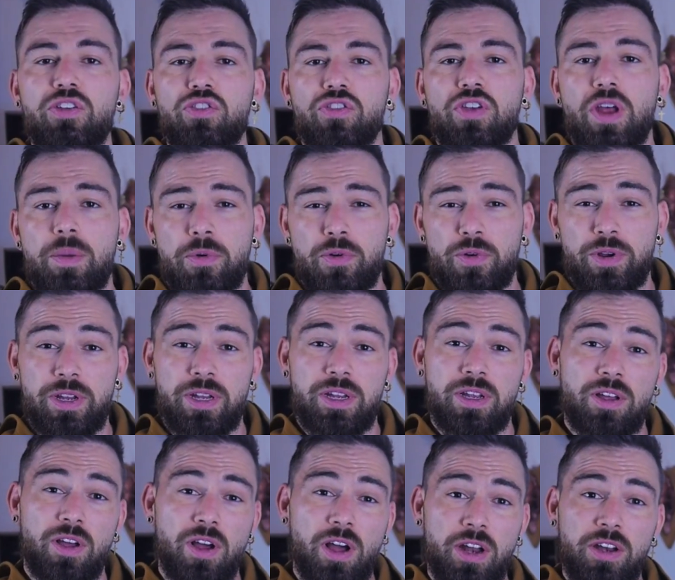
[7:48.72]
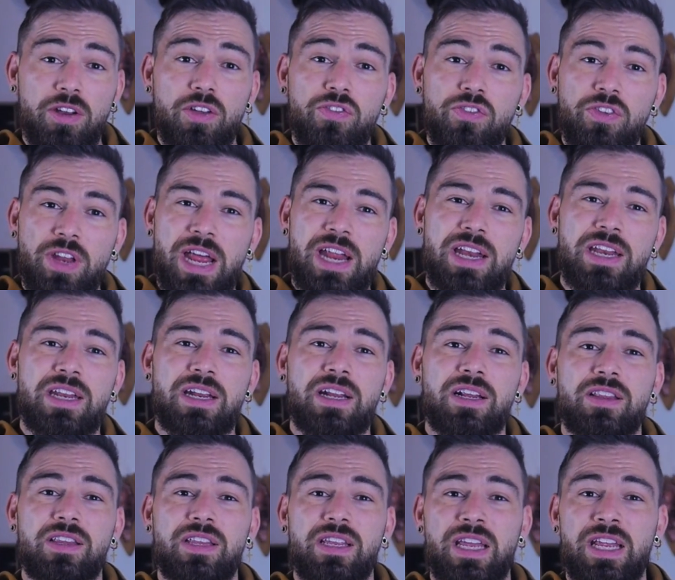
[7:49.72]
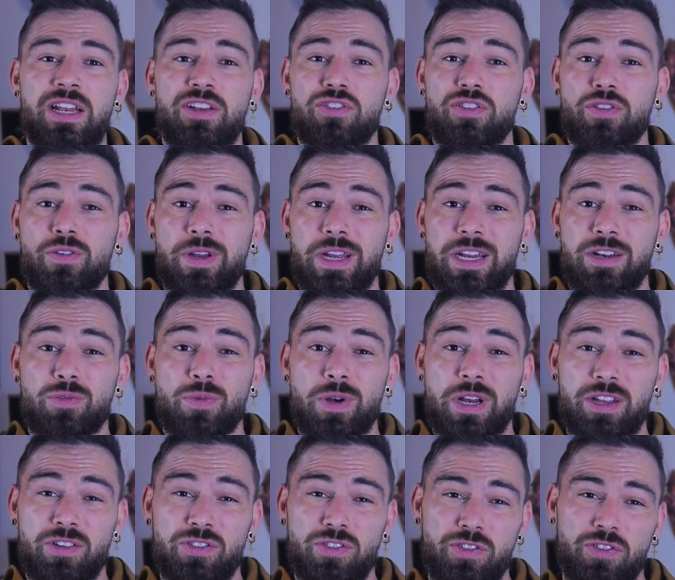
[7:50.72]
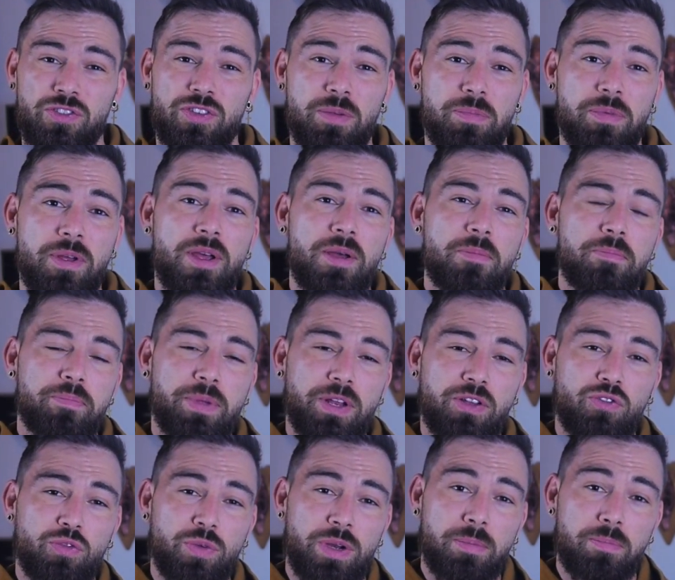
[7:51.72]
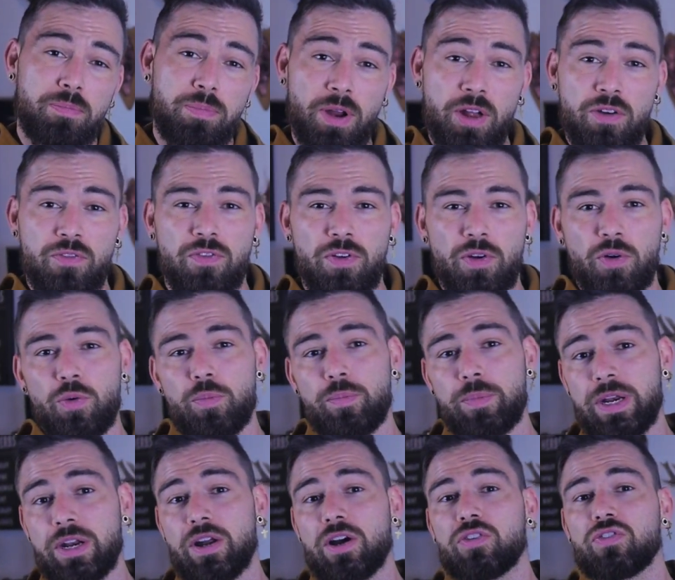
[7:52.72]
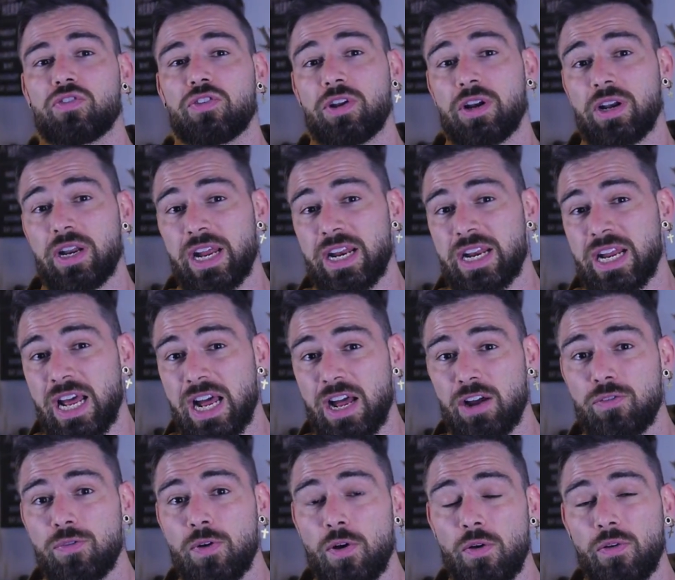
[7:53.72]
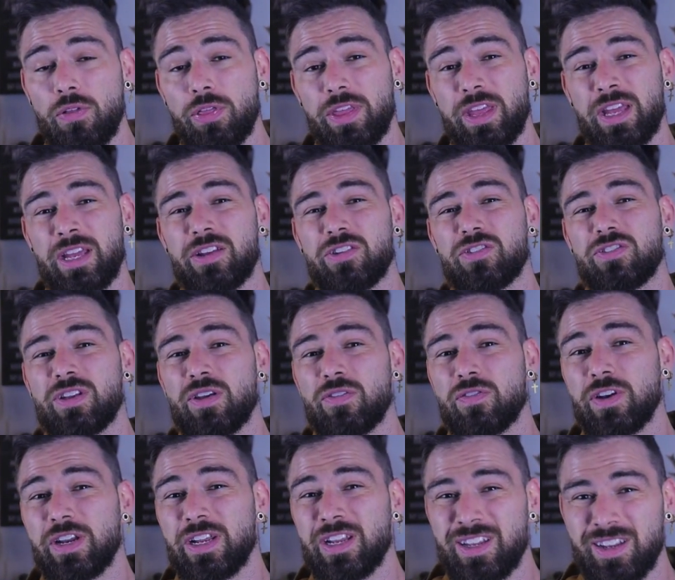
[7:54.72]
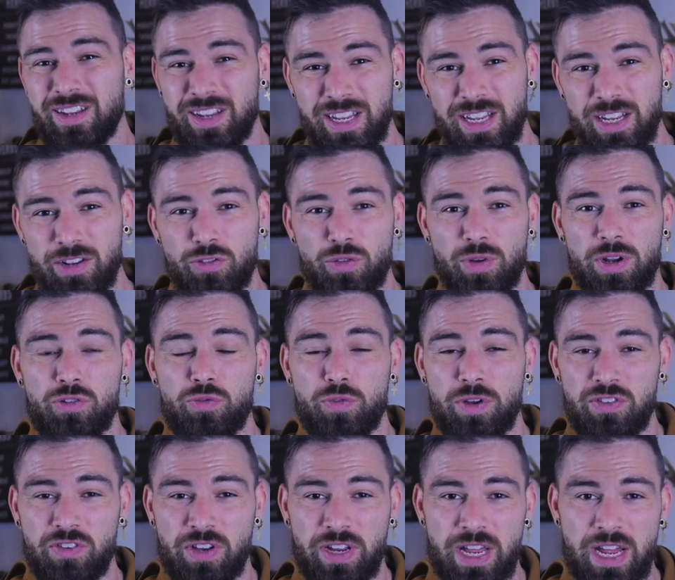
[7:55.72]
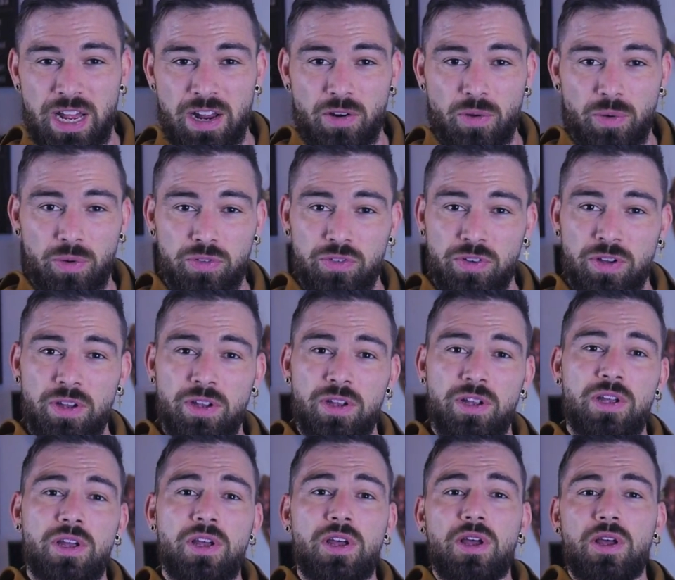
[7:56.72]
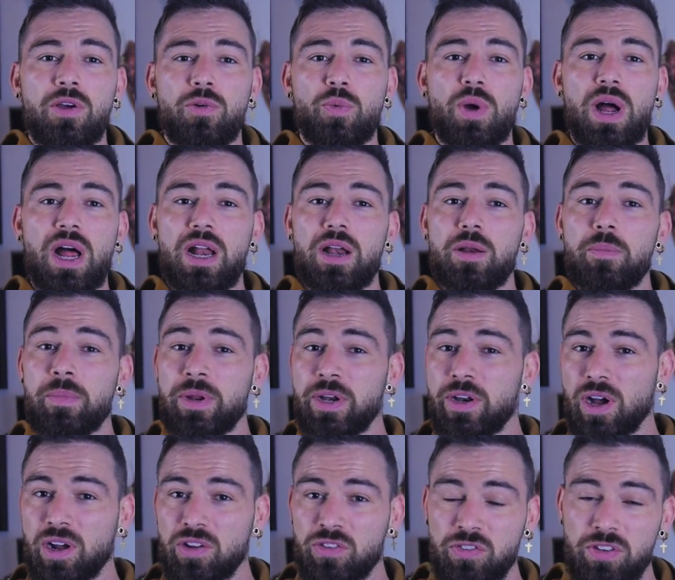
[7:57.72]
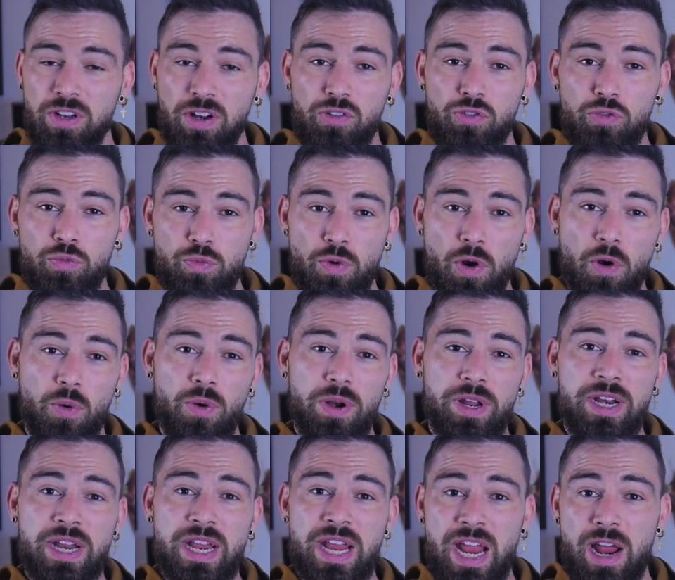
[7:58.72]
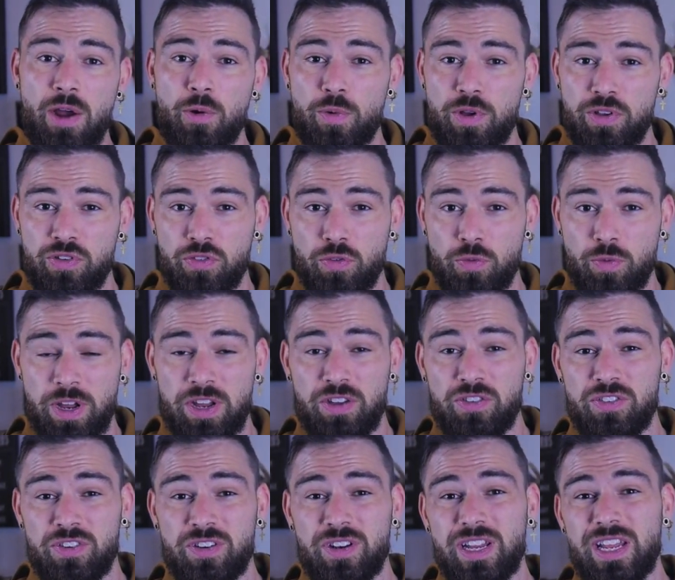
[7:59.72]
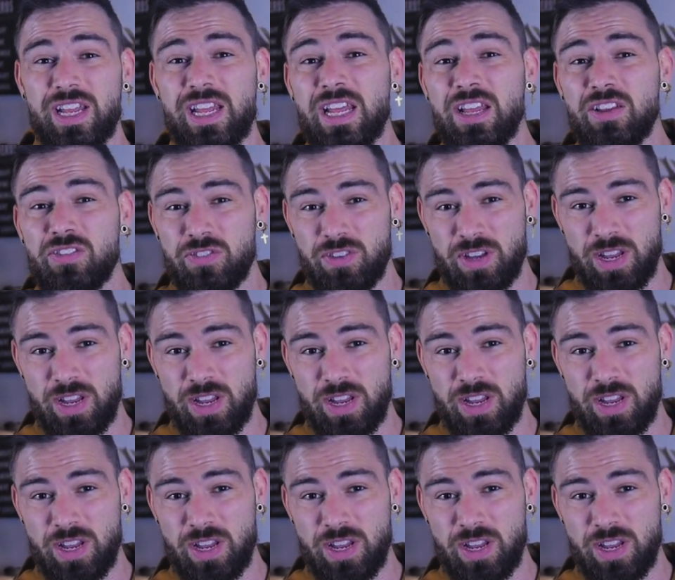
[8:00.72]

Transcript: summary, understanding the intricate relationship between blood flow, minoxidil, and hair growth is definitely key to addressing hair loss. While minoxidil's role in hair restoration is